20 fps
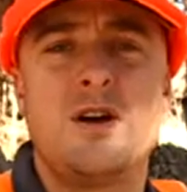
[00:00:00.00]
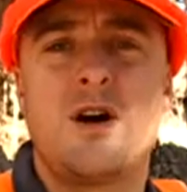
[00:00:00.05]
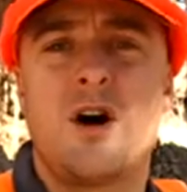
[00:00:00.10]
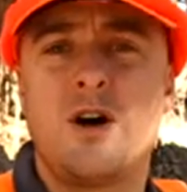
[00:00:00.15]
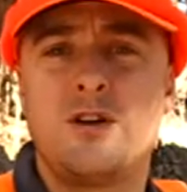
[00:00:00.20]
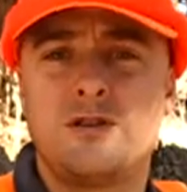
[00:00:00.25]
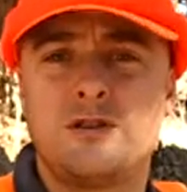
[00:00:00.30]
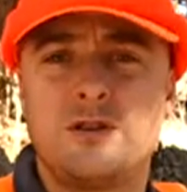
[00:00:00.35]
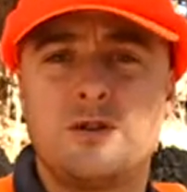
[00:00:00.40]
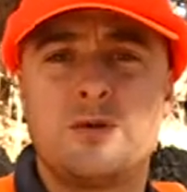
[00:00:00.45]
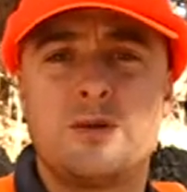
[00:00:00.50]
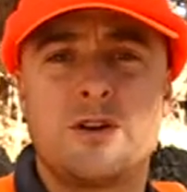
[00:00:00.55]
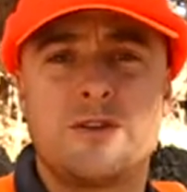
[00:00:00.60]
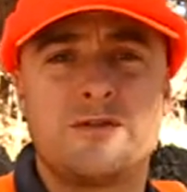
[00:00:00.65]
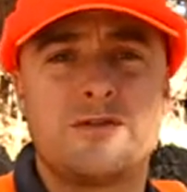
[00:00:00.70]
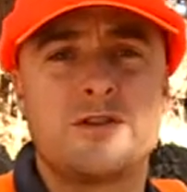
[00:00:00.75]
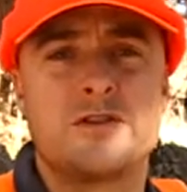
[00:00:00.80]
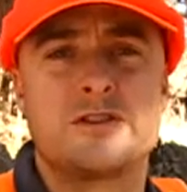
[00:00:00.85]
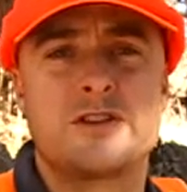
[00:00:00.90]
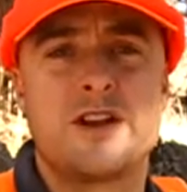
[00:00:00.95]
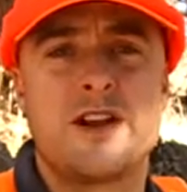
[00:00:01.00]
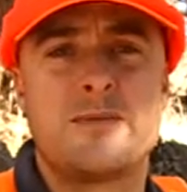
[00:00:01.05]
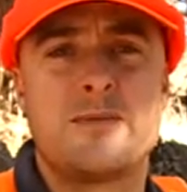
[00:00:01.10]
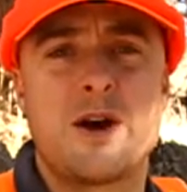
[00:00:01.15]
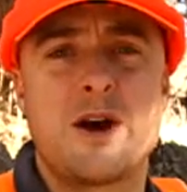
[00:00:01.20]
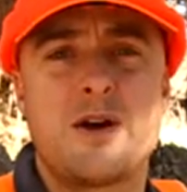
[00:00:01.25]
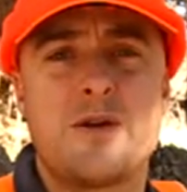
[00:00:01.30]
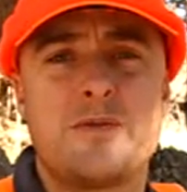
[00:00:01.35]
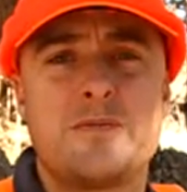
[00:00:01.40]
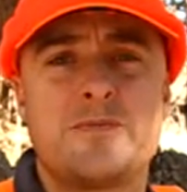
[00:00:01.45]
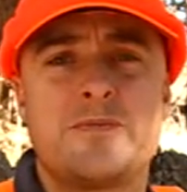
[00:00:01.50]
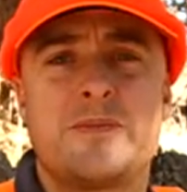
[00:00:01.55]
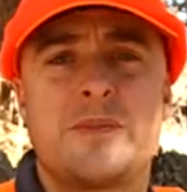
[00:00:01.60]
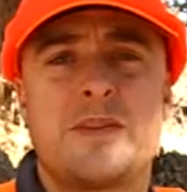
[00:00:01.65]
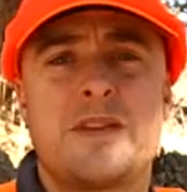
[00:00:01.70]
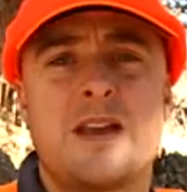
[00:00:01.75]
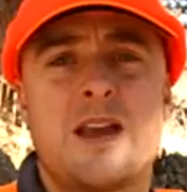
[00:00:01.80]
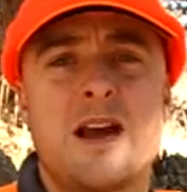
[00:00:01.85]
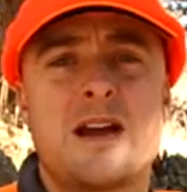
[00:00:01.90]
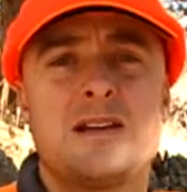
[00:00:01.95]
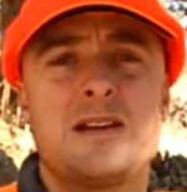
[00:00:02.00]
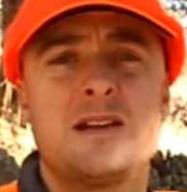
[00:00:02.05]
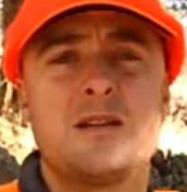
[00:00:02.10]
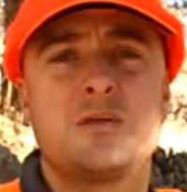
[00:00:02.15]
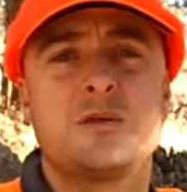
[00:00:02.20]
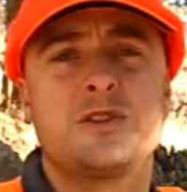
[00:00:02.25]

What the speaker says: Also, when it first came out, the idea